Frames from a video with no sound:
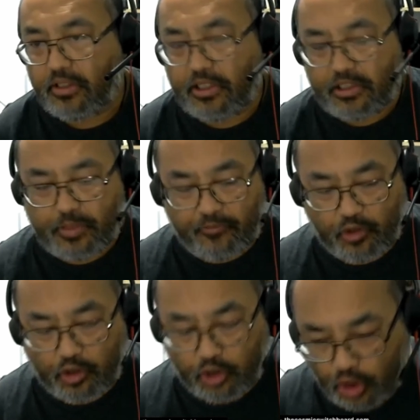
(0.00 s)
If
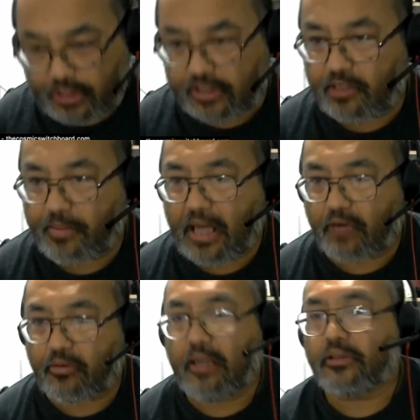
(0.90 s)
you looked at their
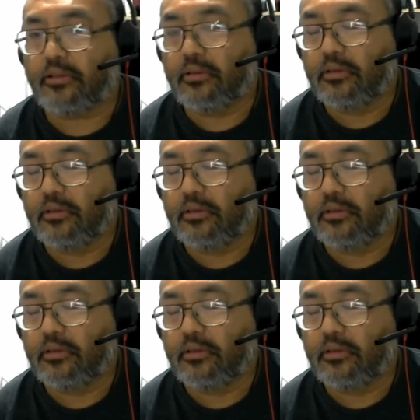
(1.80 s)
background,